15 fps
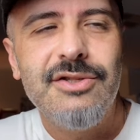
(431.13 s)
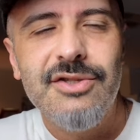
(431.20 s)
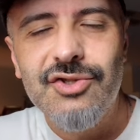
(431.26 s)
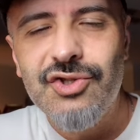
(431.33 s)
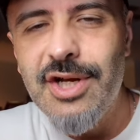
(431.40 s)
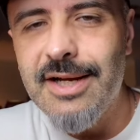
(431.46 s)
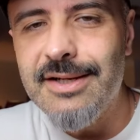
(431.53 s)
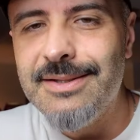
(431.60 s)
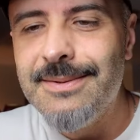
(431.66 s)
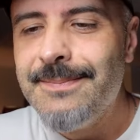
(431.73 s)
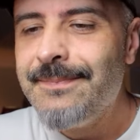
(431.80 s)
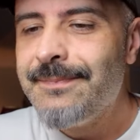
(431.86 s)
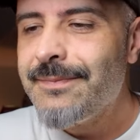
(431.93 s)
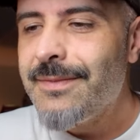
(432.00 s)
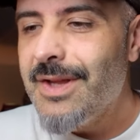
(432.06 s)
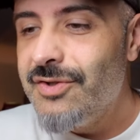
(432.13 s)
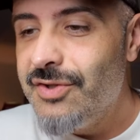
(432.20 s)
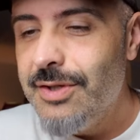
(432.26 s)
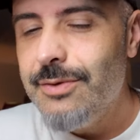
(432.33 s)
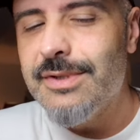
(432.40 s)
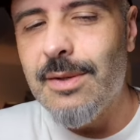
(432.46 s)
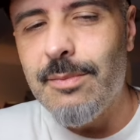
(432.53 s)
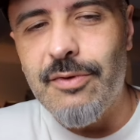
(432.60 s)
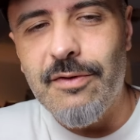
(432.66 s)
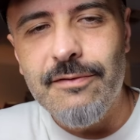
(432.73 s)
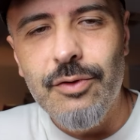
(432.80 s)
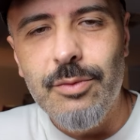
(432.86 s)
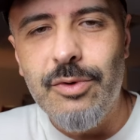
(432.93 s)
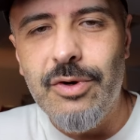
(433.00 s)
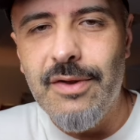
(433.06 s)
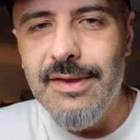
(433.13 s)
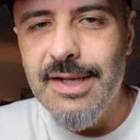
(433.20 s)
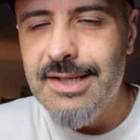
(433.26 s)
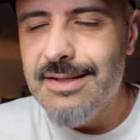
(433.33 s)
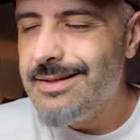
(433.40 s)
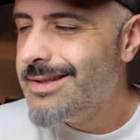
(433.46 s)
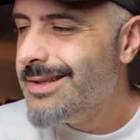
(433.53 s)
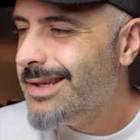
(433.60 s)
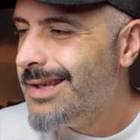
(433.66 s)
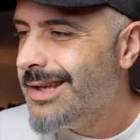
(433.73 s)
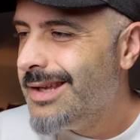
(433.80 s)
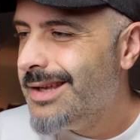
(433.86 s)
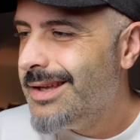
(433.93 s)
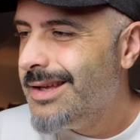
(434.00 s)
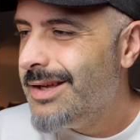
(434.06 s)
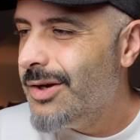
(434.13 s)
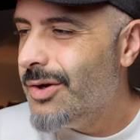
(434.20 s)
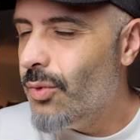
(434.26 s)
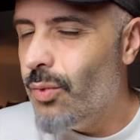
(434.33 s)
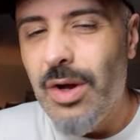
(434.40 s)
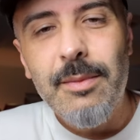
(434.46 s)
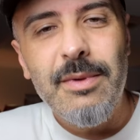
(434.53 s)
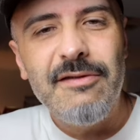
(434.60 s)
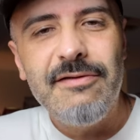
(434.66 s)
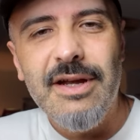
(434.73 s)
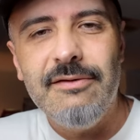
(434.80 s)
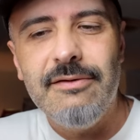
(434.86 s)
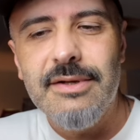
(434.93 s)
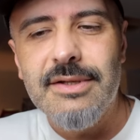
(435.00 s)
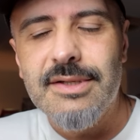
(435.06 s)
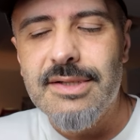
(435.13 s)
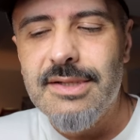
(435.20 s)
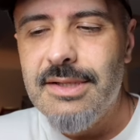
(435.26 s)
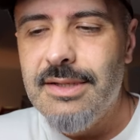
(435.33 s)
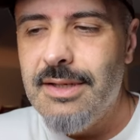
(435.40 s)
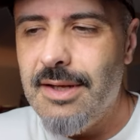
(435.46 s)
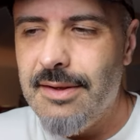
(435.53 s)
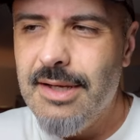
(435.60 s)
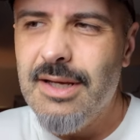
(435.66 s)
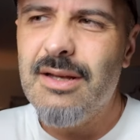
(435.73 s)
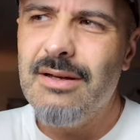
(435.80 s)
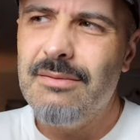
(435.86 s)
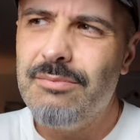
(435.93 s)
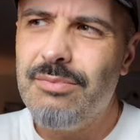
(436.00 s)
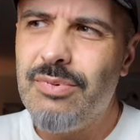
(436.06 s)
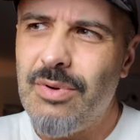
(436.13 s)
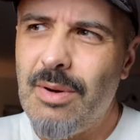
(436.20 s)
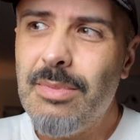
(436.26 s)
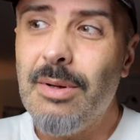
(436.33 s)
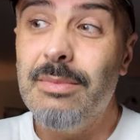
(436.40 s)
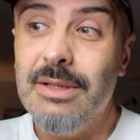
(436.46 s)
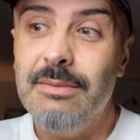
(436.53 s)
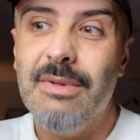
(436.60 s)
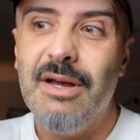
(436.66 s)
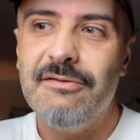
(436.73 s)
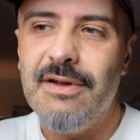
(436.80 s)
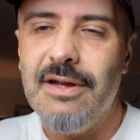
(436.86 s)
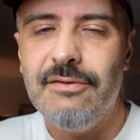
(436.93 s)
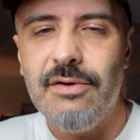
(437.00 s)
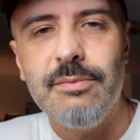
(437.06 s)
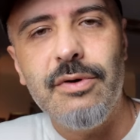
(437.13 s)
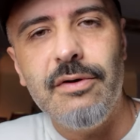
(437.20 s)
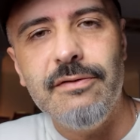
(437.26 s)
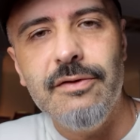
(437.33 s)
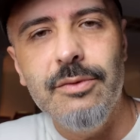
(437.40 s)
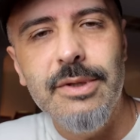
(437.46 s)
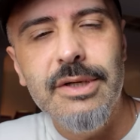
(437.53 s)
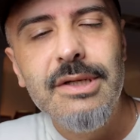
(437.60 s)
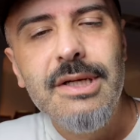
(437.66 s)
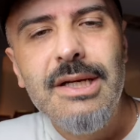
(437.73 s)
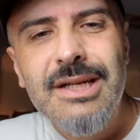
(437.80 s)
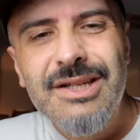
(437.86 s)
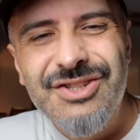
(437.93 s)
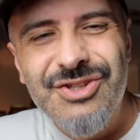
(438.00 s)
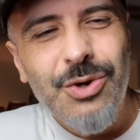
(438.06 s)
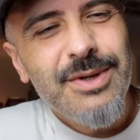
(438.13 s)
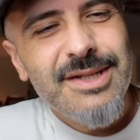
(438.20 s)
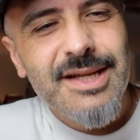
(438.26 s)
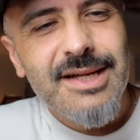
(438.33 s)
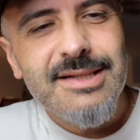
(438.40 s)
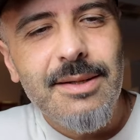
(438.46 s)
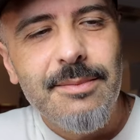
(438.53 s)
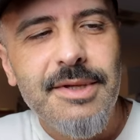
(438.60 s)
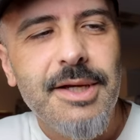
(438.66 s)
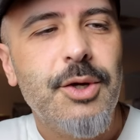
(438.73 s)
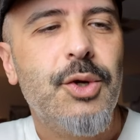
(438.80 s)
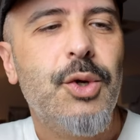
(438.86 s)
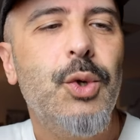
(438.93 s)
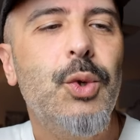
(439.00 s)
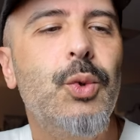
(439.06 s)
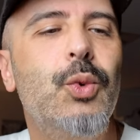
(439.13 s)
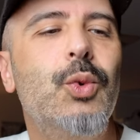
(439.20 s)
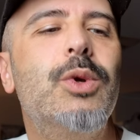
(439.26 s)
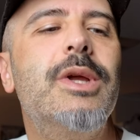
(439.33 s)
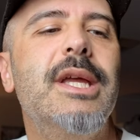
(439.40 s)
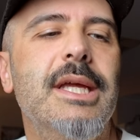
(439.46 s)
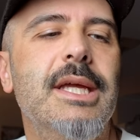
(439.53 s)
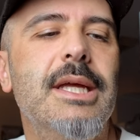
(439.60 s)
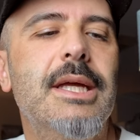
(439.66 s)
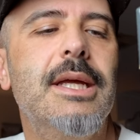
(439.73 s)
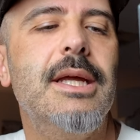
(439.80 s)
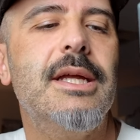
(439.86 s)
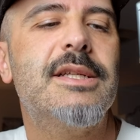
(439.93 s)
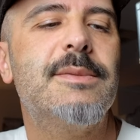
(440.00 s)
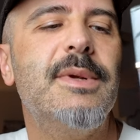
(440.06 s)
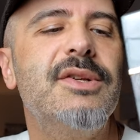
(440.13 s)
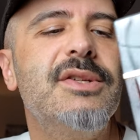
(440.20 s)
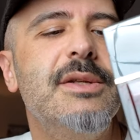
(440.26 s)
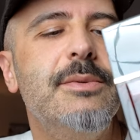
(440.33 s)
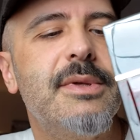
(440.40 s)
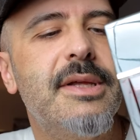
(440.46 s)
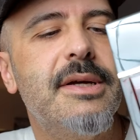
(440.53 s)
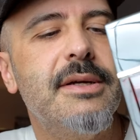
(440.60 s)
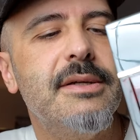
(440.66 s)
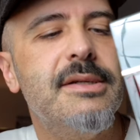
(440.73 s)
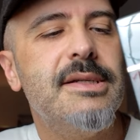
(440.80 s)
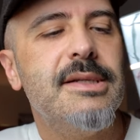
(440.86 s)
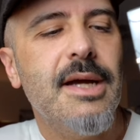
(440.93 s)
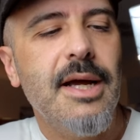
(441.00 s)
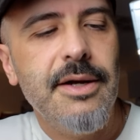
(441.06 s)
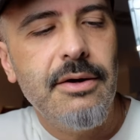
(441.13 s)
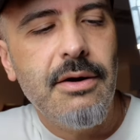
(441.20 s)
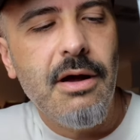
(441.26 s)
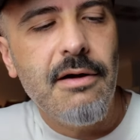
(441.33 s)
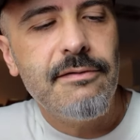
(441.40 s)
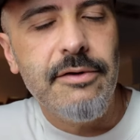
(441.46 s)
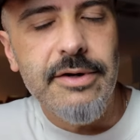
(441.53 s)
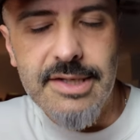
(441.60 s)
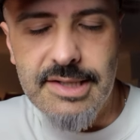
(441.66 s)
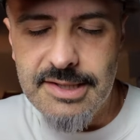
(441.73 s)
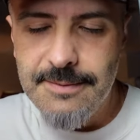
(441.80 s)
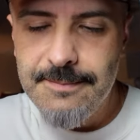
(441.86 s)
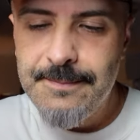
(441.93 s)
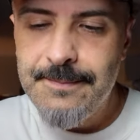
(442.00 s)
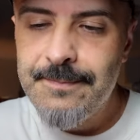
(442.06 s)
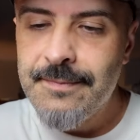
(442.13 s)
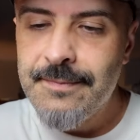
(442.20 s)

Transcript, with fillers: I just checked. She was the perfumer on this. One of my favorites. I think probably my favorite perfumer. She always does something kooky, especially with her designer offerings.